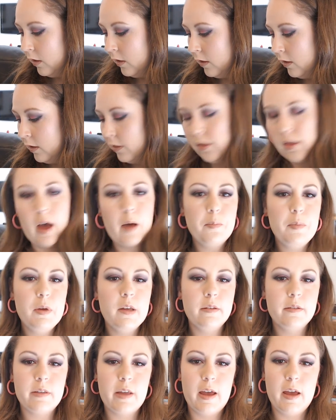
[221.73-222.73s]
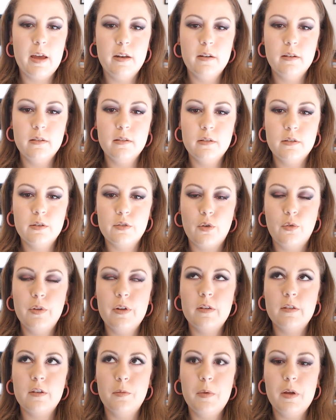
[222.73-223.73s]
That being said, there's
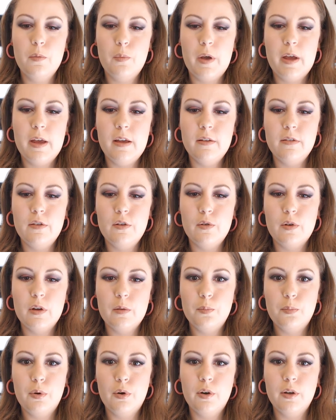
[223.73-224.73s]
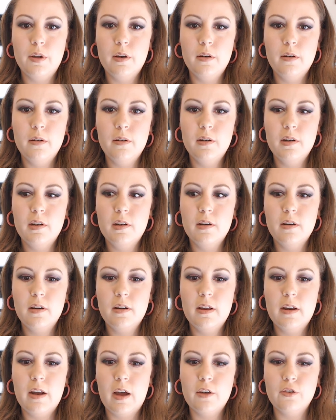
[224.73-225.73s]
only so many ways you can put
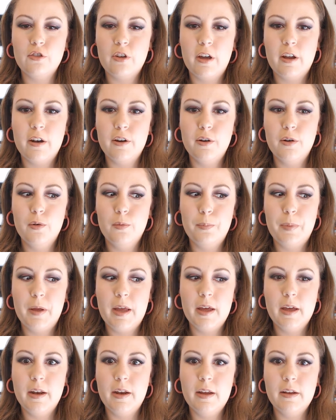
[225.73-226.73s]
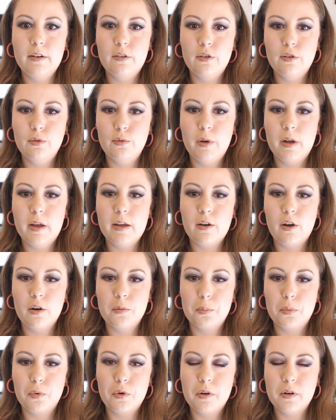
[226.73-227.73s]
an eyeshadow pan into a
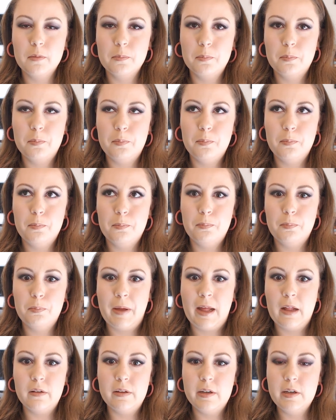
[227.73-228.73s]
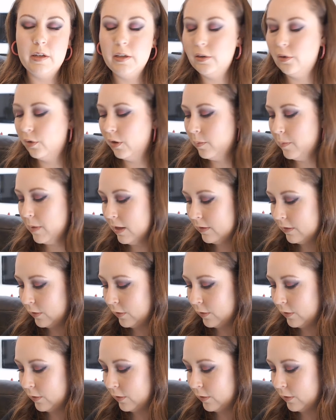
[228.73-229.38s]
cardboard palette, you know what I mean?